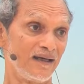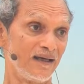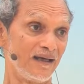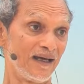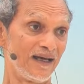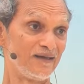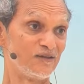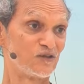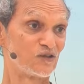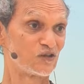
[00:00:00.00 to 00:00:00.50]

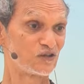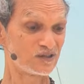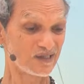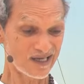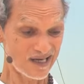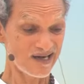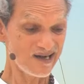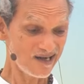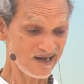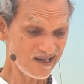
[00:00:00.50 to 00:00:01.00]
As
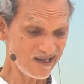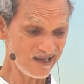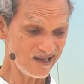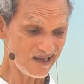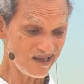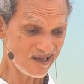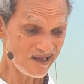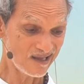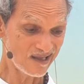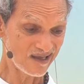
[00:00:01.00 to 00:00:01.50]

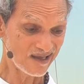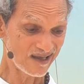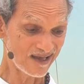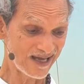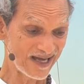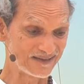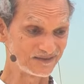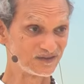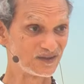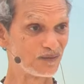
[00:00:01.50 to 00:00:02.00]
suddenly
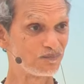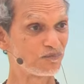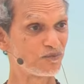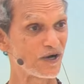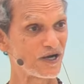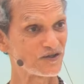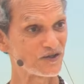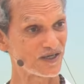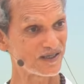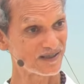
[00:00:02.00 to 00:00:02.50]
as
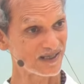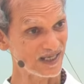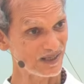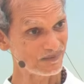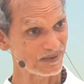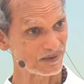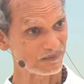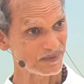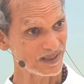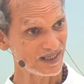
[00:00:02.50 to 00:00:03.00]
depression came
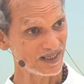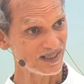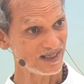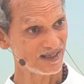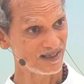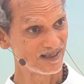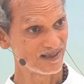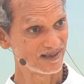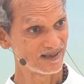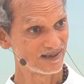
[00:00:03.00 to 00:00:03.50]
on me,
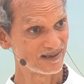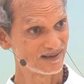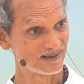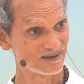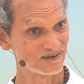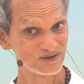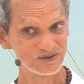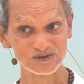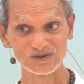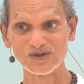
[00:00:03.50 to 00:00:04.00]

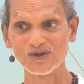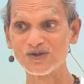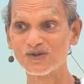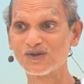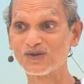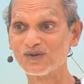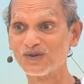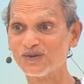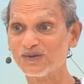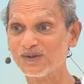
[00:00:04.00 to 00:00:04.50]
so
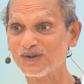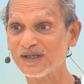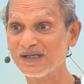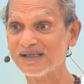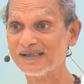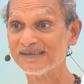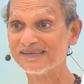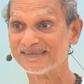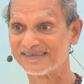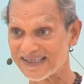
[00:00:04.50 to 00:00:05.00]
too,
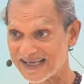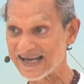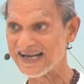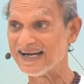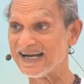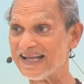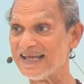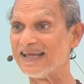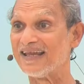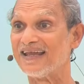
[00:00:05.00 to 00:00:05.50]

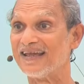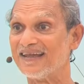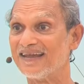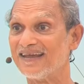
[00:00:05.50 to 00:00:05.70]
suddenly,